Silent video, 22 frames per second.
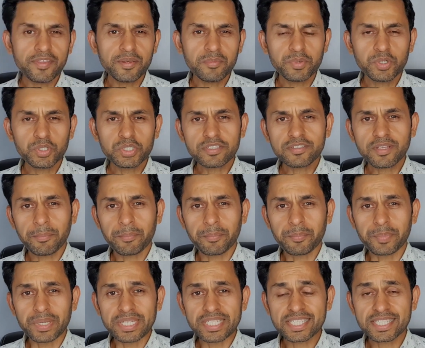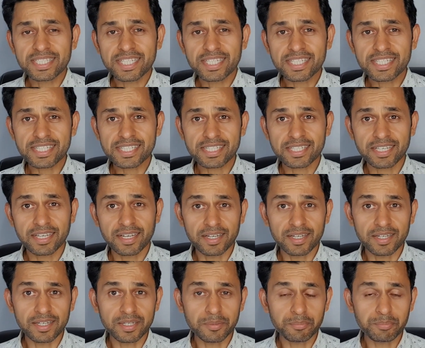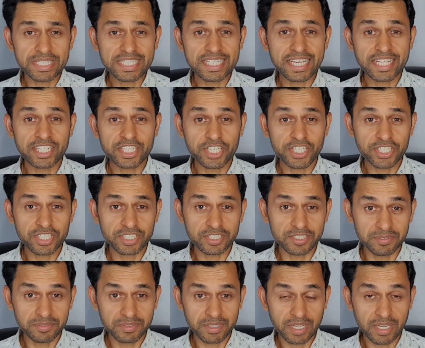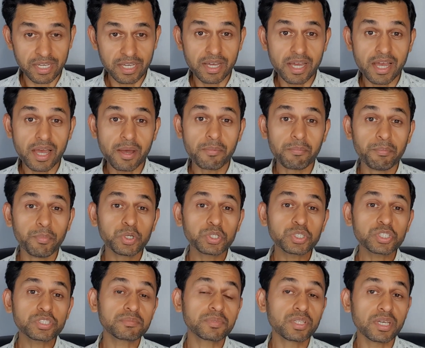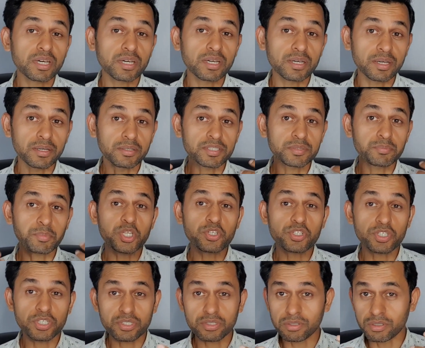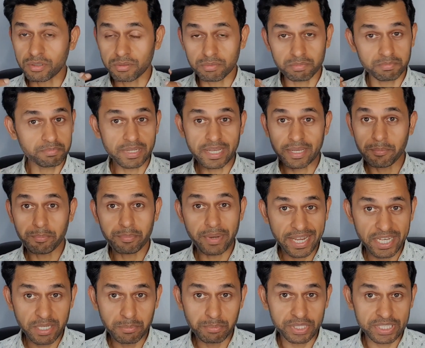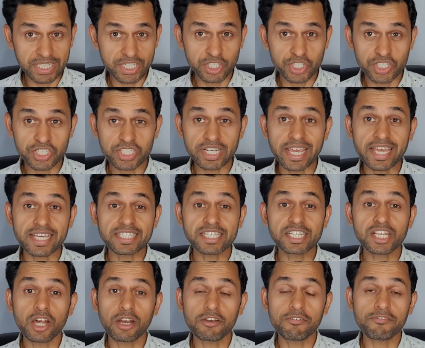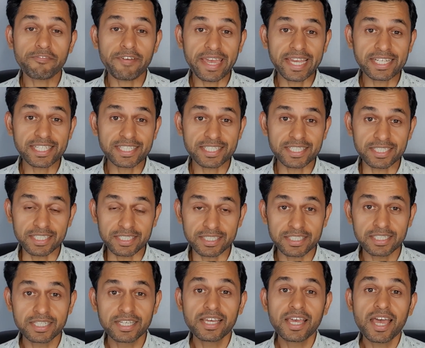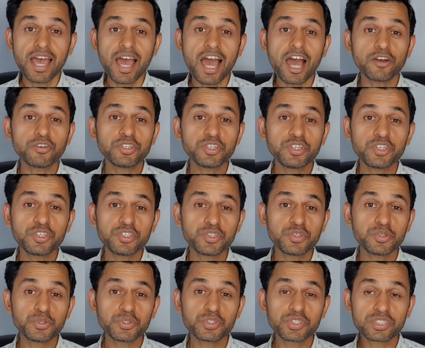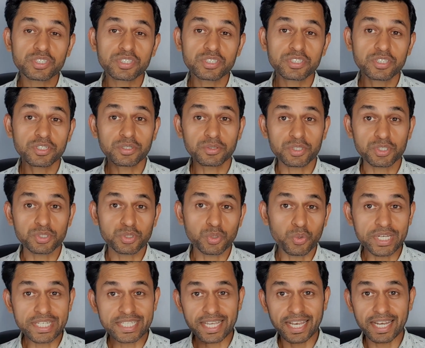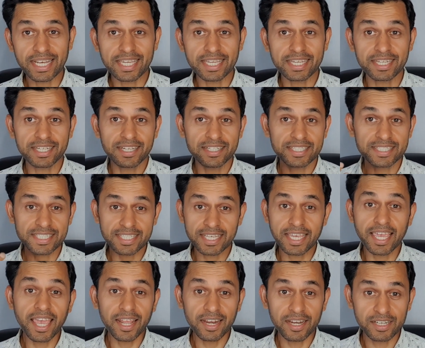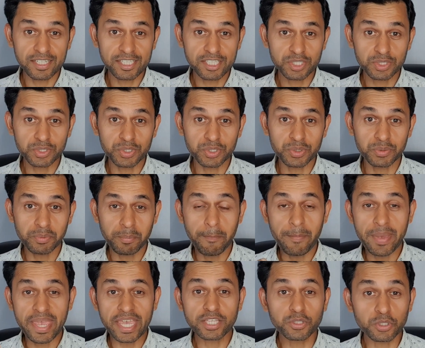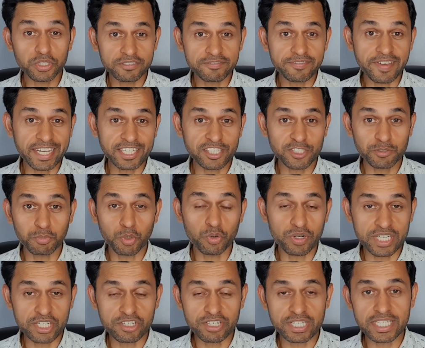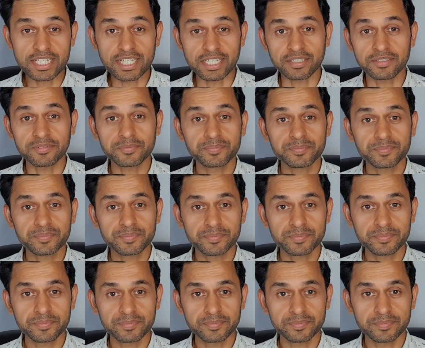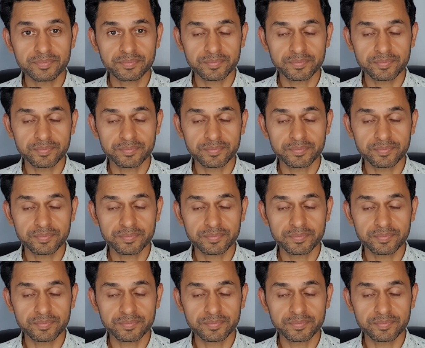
In most of the business presentation, the speeches or any presentation has a lot of facts in it. Mm-hmm. How do you use your storytelling skill to make those facts more interesting?